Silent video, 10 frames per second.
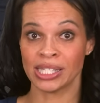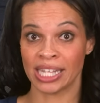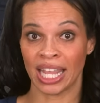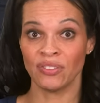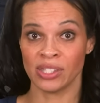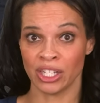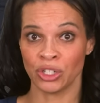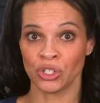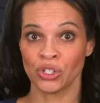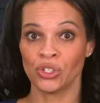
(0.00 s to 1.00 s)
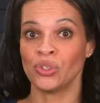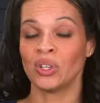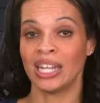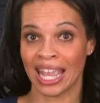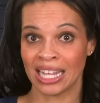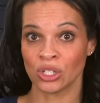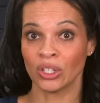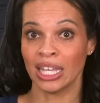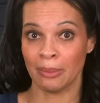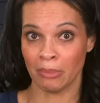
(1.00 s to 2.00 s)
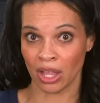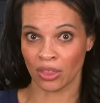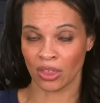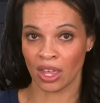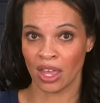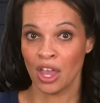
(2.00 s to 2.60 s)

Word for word: saved signatures you can handle in a month.